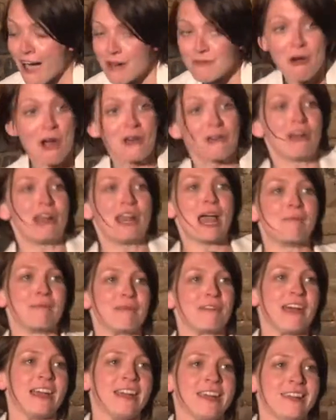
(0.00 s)
Why not
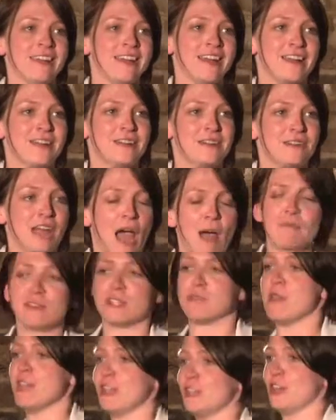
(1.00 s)
elaborate, you know? Come
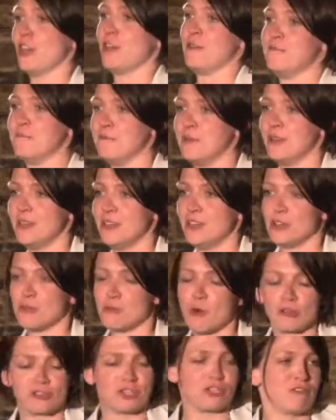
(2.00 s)
to Mitcham,
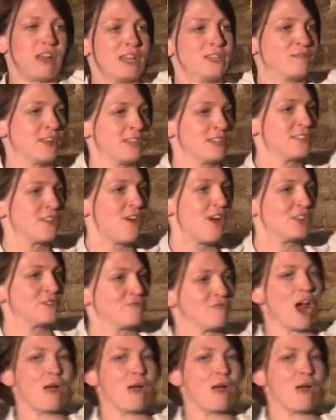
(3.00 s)
watch the transvestites